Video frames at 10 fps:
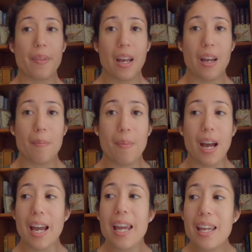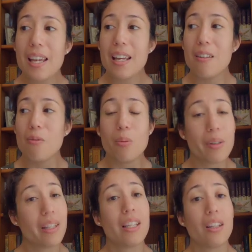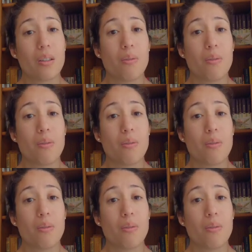I really look